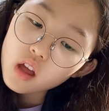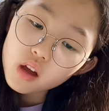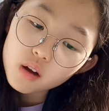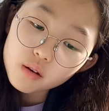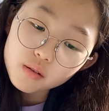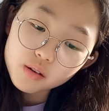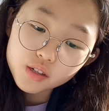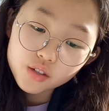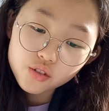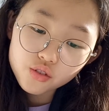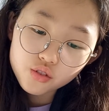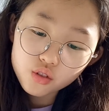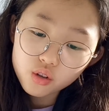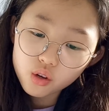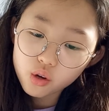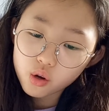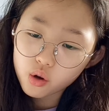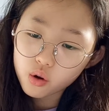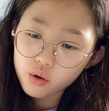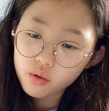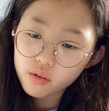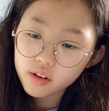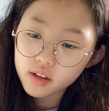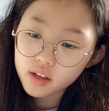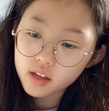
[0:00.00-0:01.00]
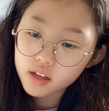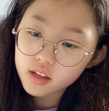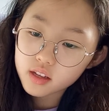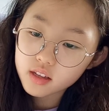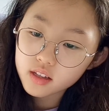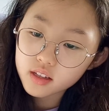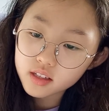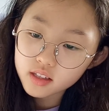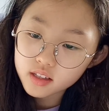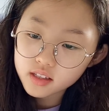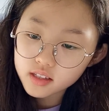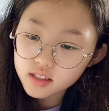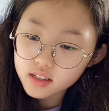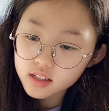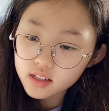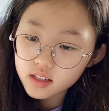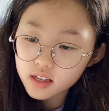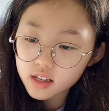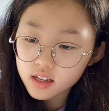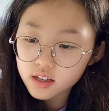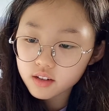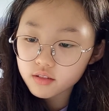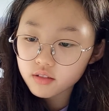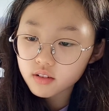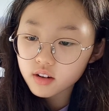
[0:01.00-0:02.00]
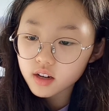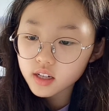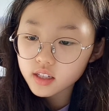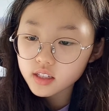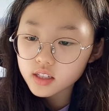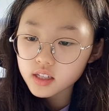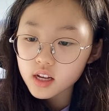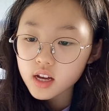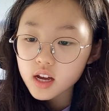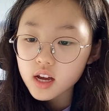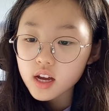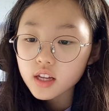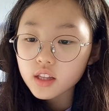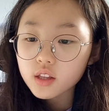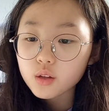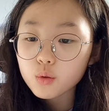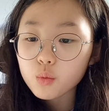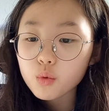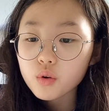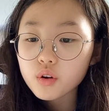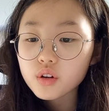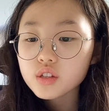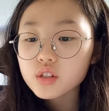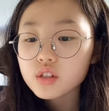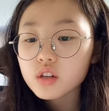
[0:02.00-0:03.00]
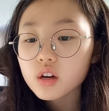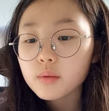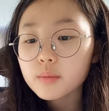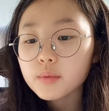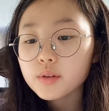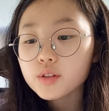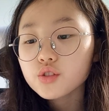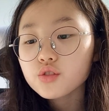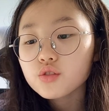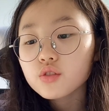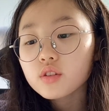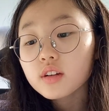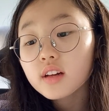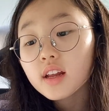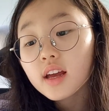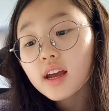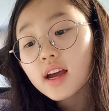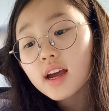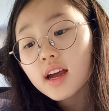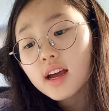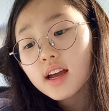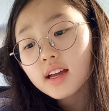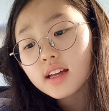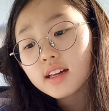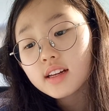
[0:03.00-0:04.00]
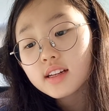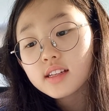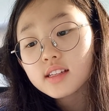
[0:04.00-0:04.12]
What's the hurry? He cried. The world's coming to an end,